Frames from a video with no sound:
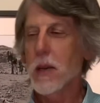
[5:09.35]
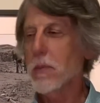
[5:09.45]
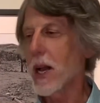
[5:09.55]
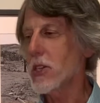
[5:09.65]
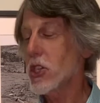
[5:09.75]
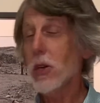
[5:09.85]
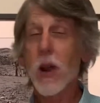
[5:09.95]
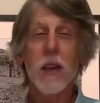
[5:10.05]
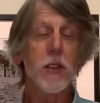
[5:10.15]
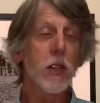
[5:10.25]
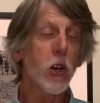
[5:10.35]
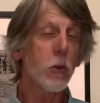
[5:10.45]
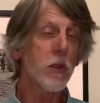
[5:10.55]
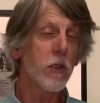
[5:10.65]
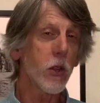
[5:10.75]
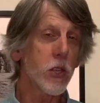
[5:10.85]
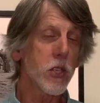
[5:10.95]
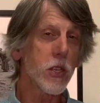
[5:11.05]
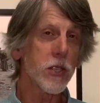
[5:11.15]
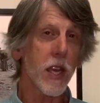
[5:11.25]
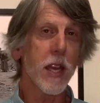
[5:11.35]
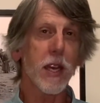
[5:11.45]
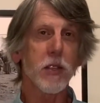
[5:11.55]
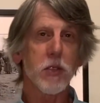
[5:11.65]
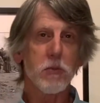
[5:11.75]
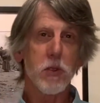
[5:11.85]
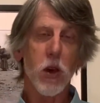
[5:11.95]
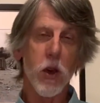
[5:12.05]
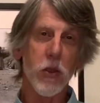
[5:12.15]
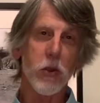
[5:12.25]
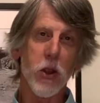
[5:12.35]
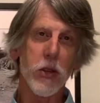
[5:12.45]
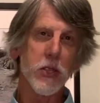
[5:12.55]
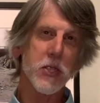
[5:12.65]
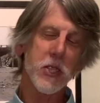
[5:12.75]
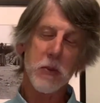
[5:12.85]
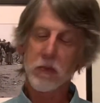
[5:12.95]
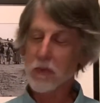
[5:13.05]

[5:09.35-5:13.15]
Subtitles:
but she arrived at the Hopi villages and no other artists,